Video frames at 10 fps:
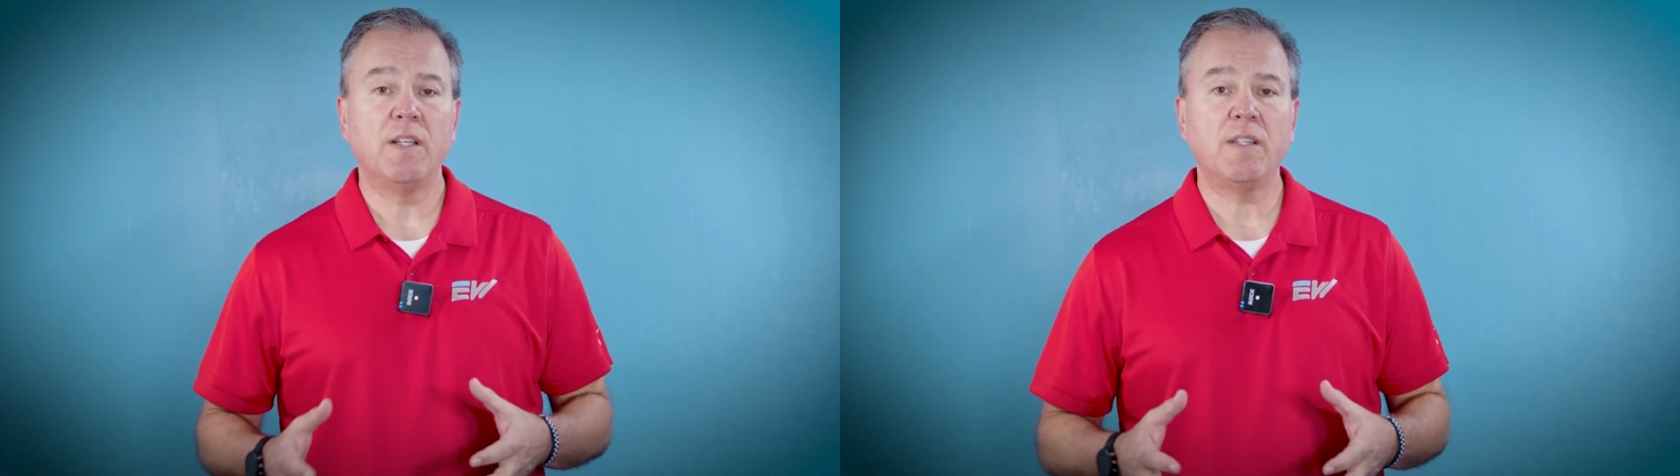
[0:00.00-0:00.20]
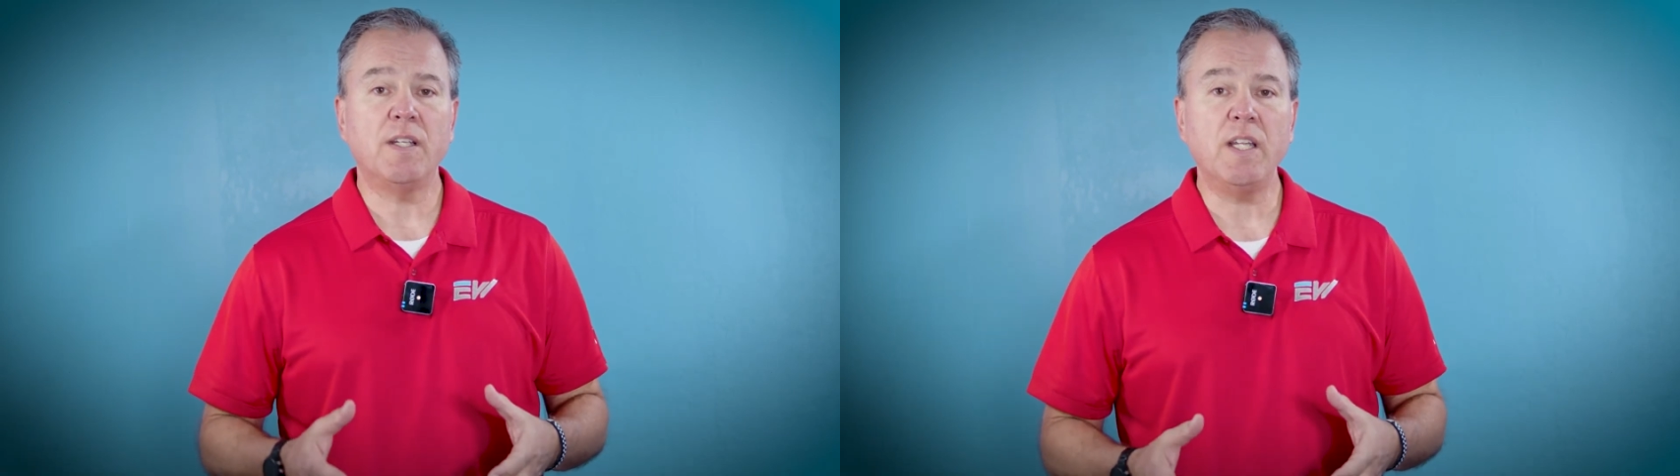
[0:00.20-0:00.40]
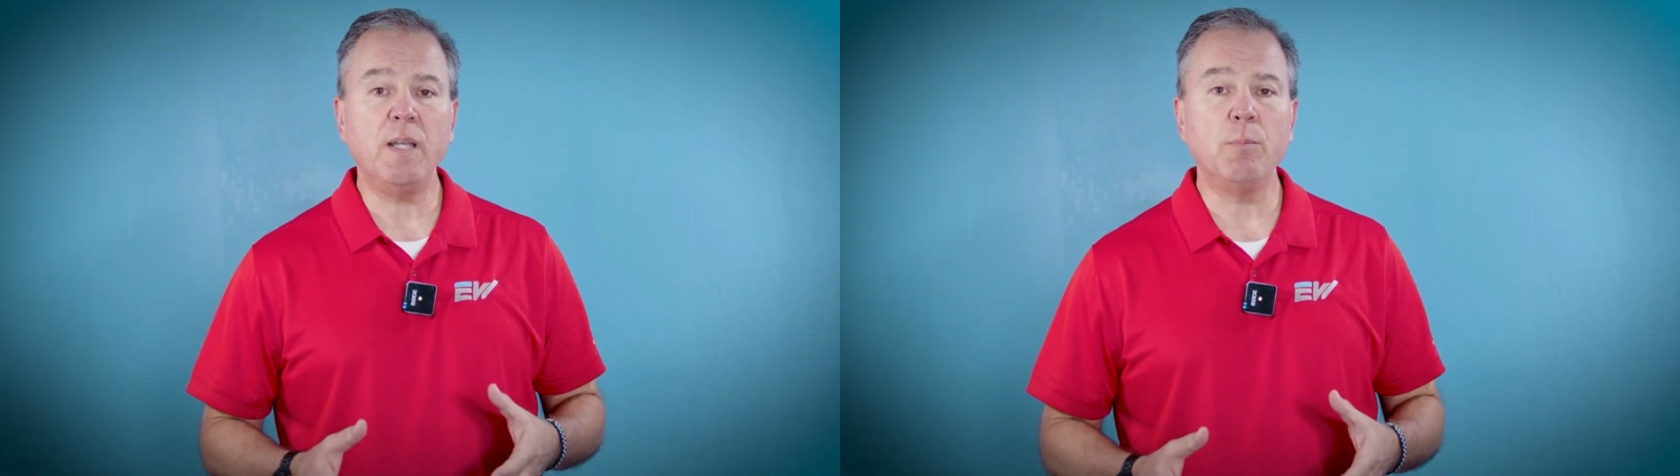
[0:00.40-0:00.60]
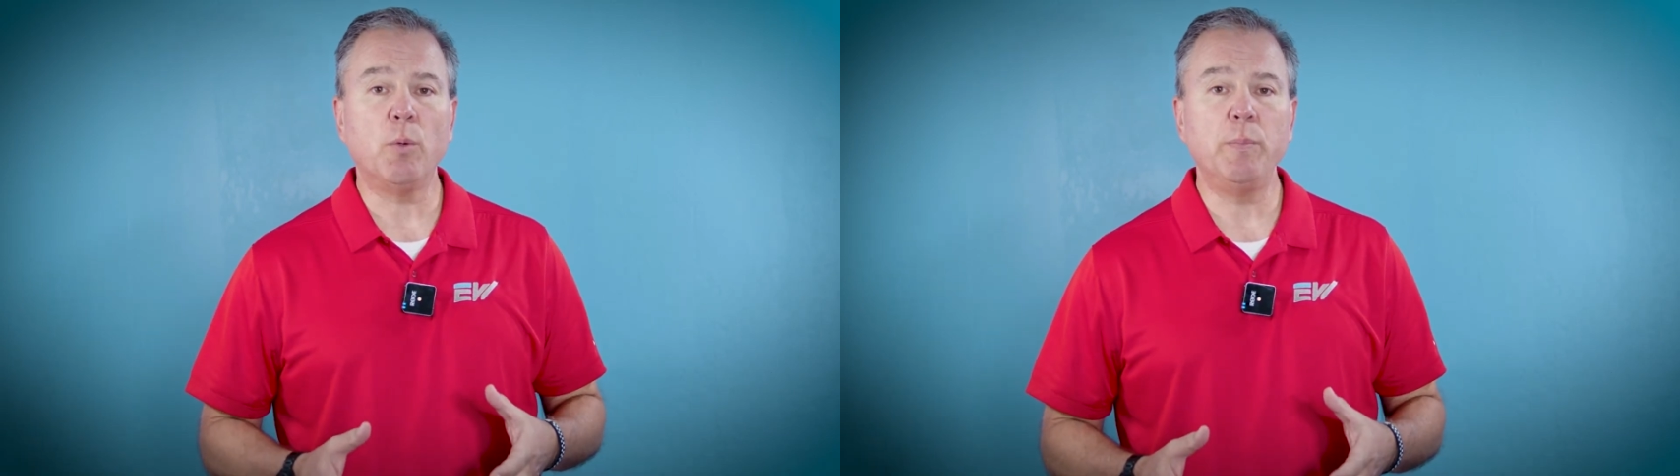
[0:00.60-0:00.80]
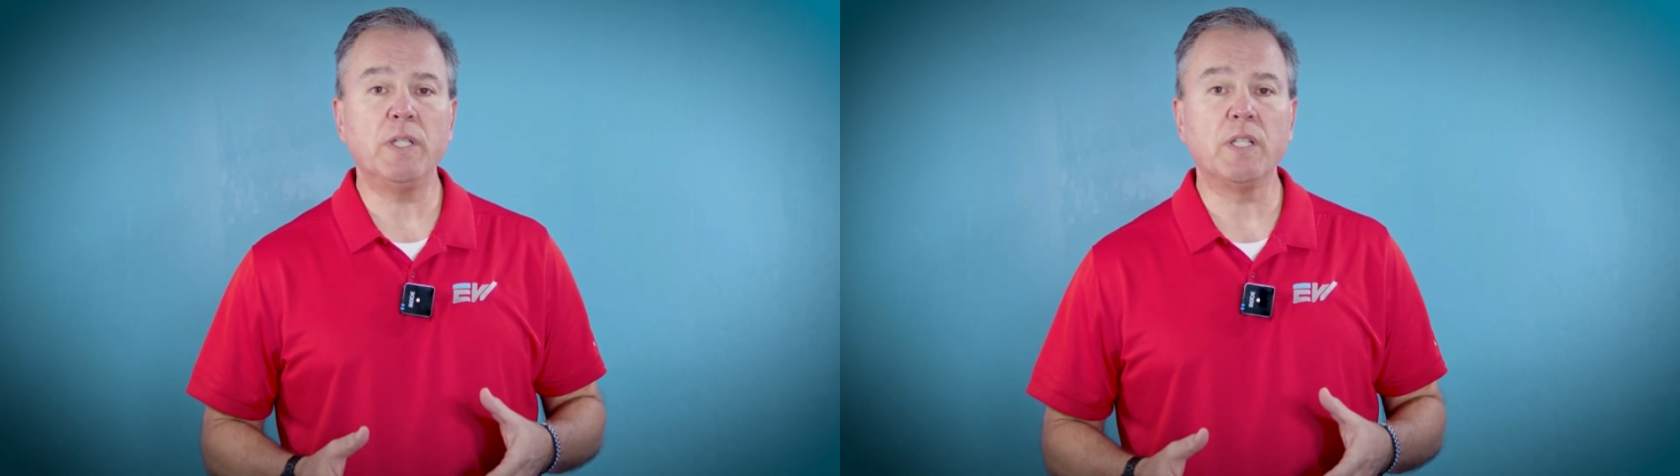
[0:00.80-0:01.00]
the knee
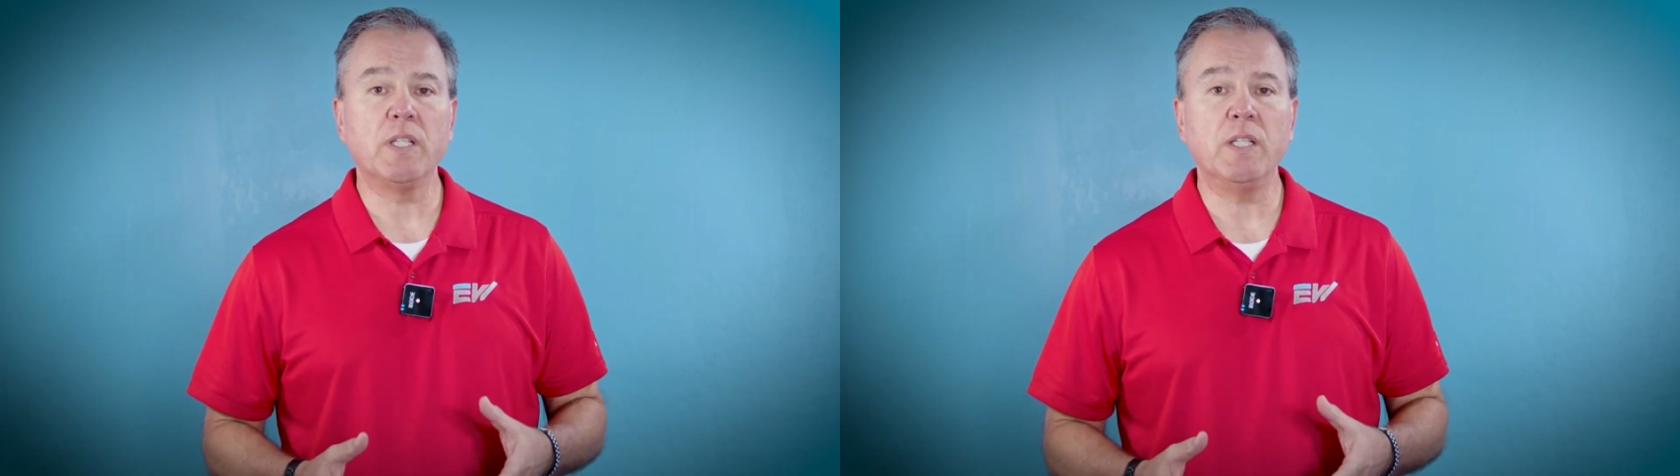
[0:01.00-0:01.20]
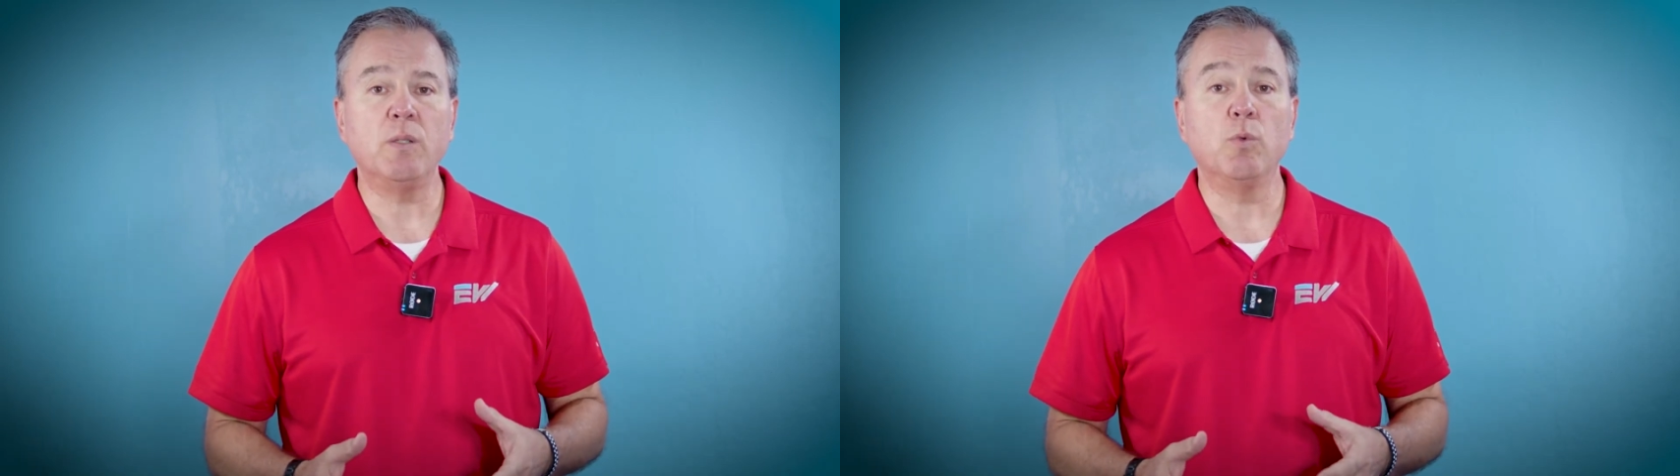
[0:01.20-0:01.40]
mobility